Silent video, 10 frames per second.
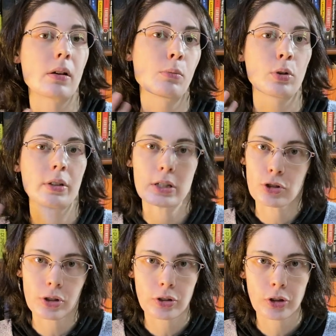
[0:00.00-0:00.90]
a more
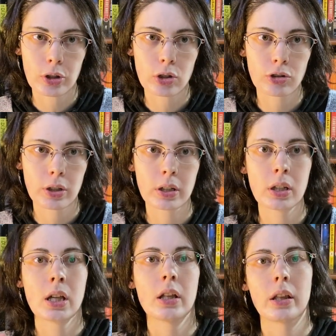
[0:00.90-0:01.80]
digital solution
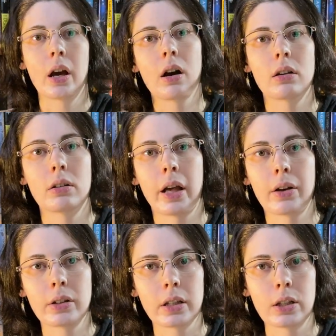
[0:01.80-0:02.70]
that auto
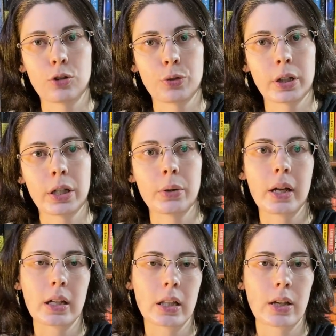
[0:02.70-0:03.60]
calculates for you
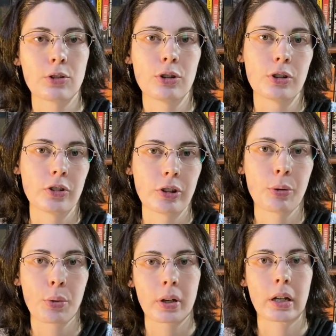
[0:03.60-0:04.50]
and allows you to still
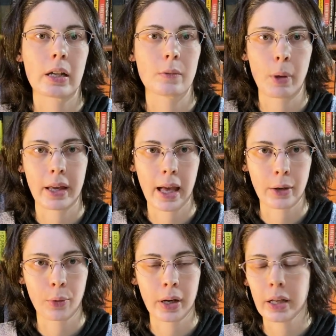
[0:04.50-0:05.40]
organize by
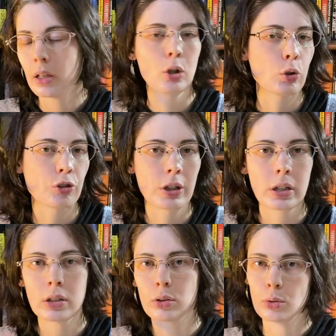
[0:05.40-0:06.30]
category.
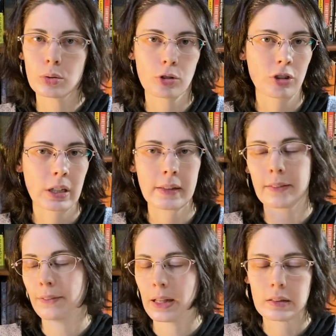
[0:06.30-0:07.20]
Notion, Google Sheets,
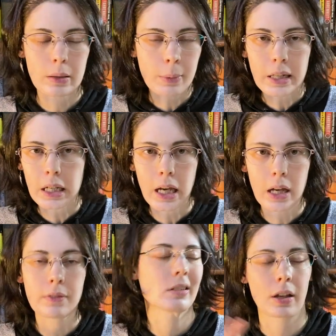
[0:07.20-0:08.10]
fancy
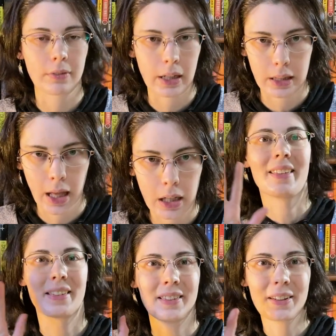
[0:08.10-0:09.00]
PDF, stuff like that.
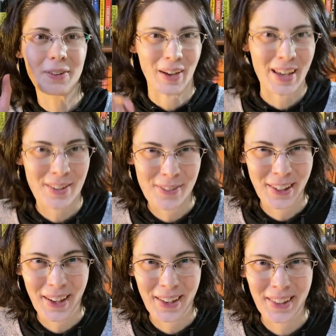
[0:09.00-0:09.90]
The
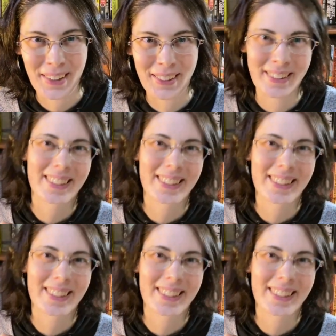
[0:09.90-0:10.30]
graveyard.